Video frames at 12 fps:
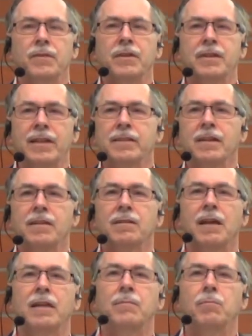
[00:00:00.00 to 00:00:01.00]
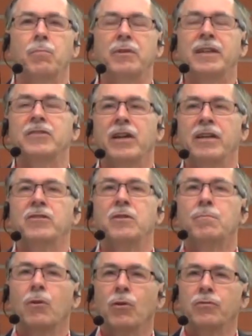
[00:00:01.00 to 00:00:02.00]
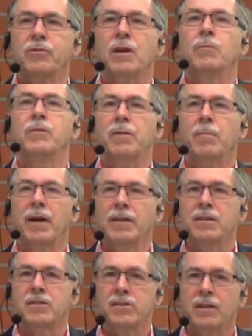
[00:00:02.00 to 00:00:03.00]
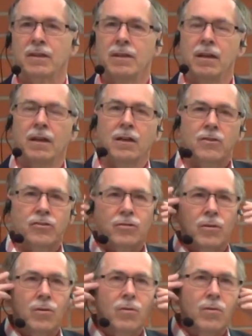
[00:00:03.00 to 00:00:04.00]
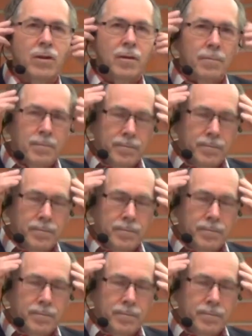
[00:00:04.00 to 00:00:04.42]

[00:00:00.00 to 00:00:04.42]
kinetic and potential energy both come with a minus sign. So,